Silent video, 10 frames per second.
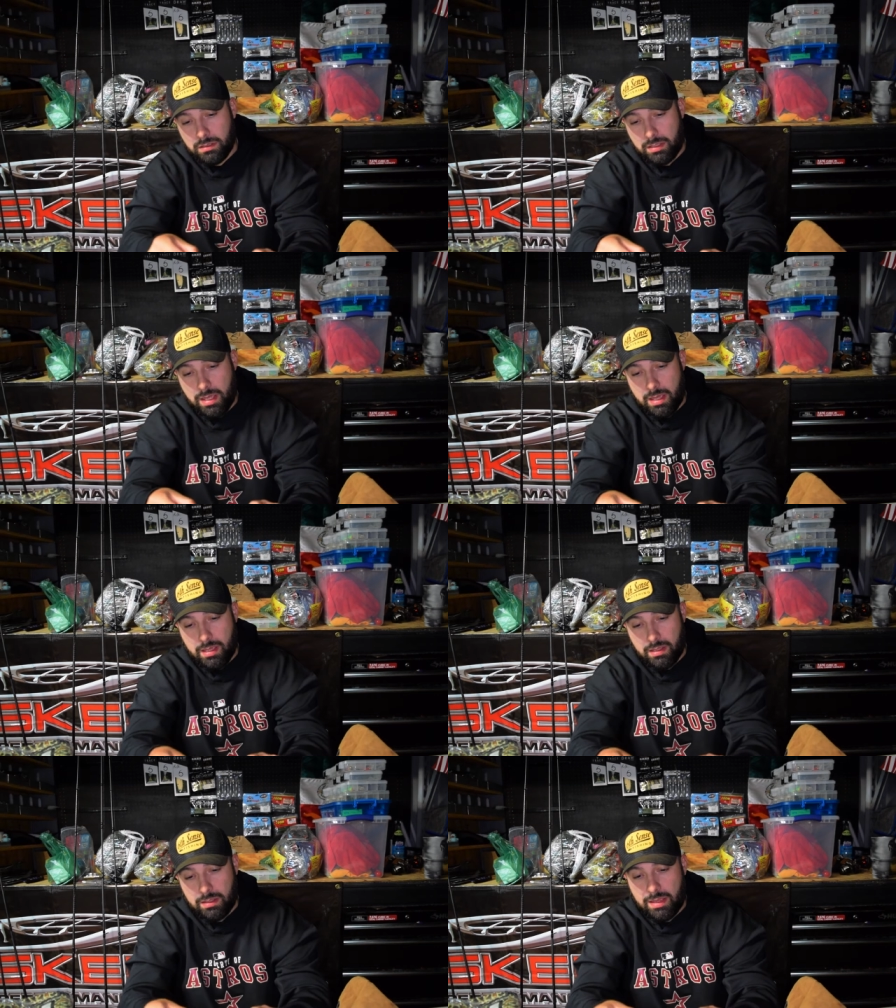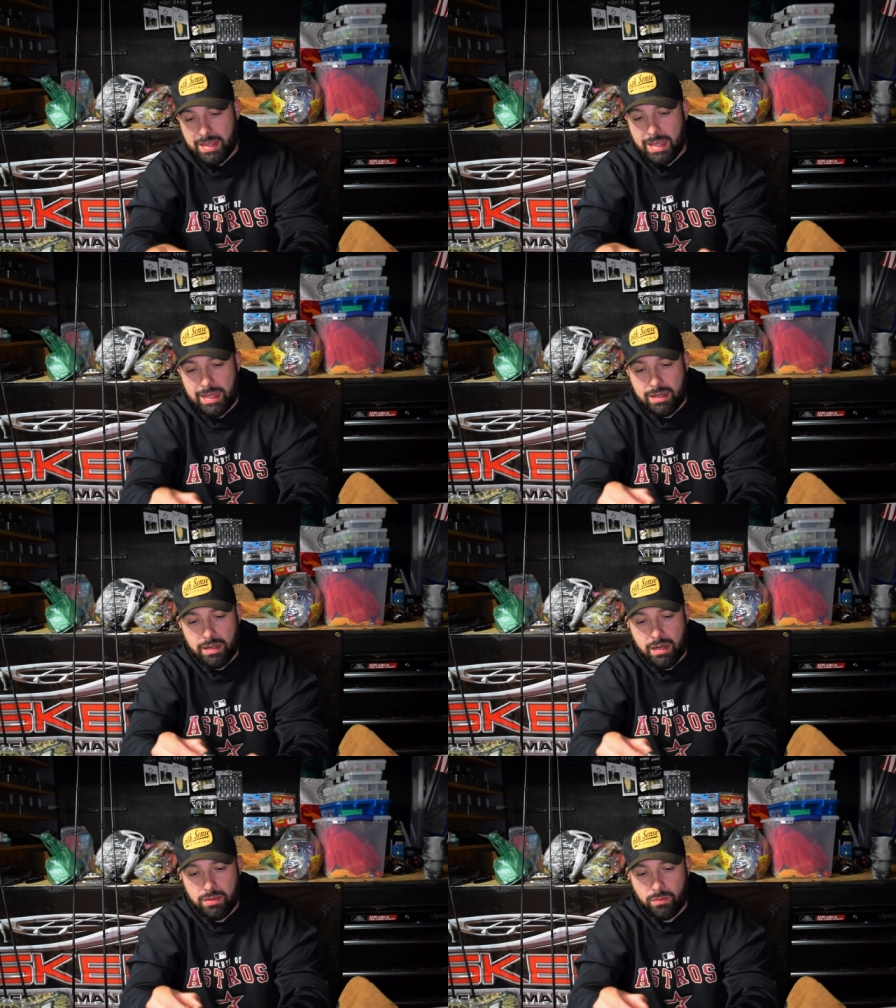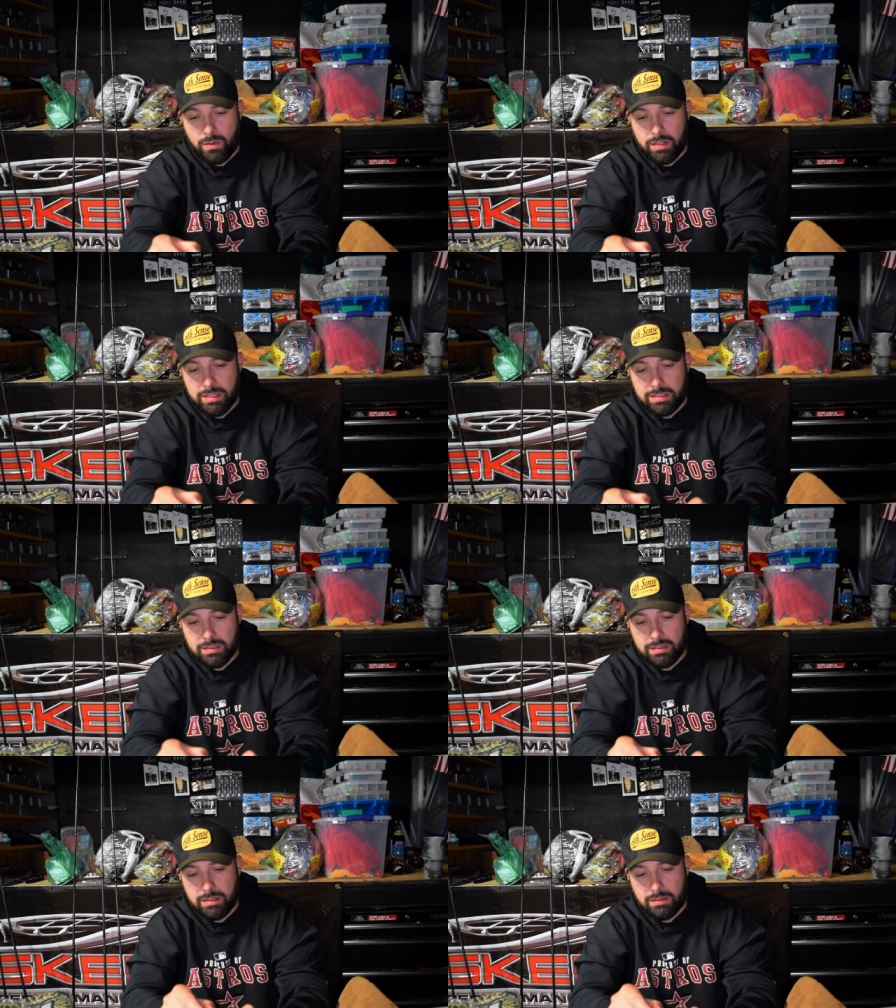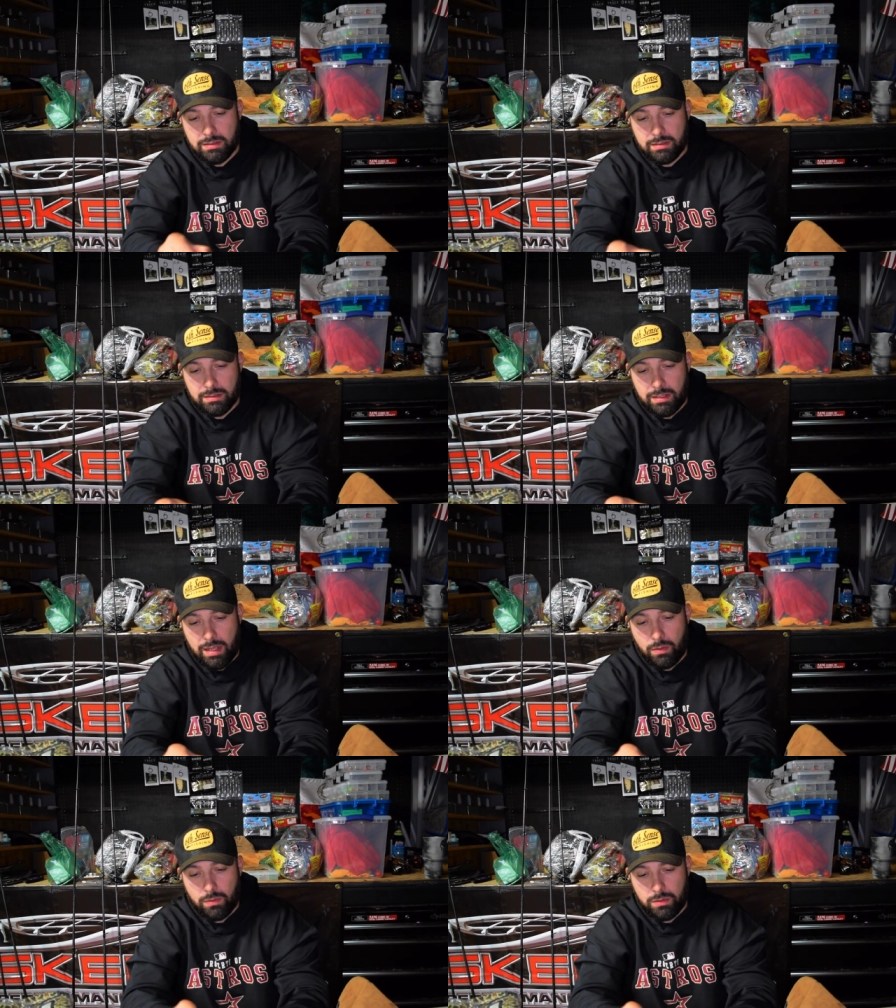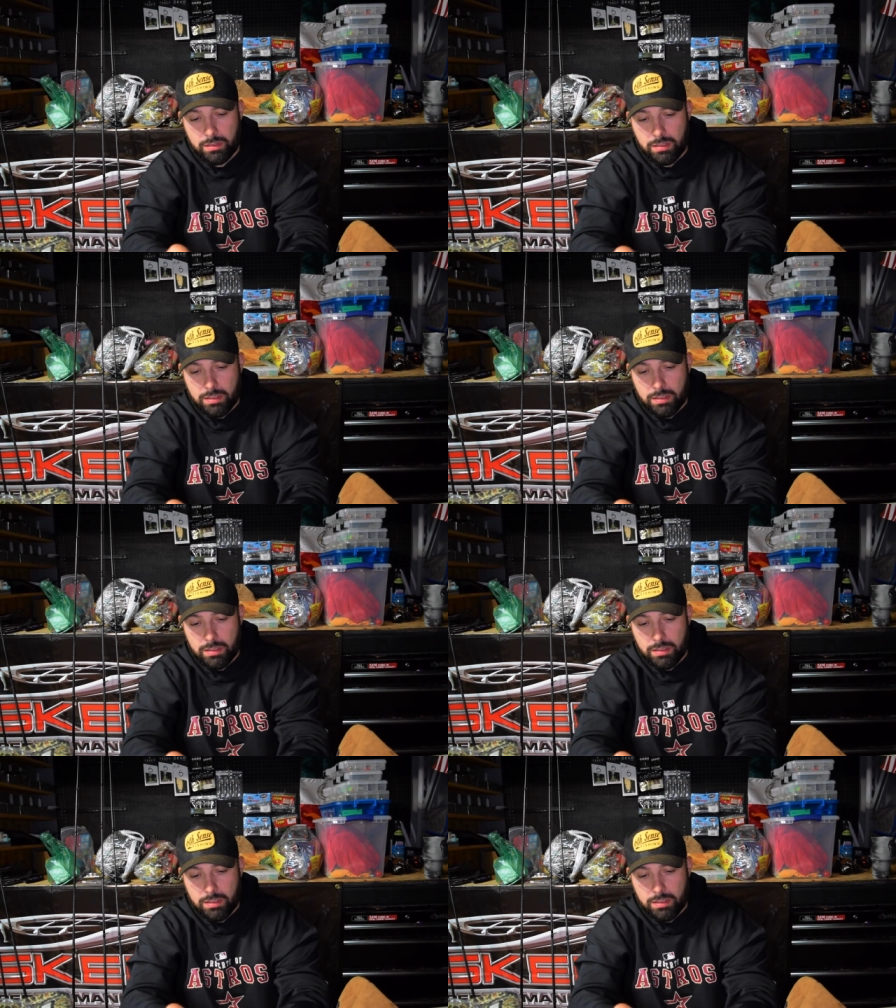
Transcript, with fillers: Yeah. I think I got another one of these in there that I ordered.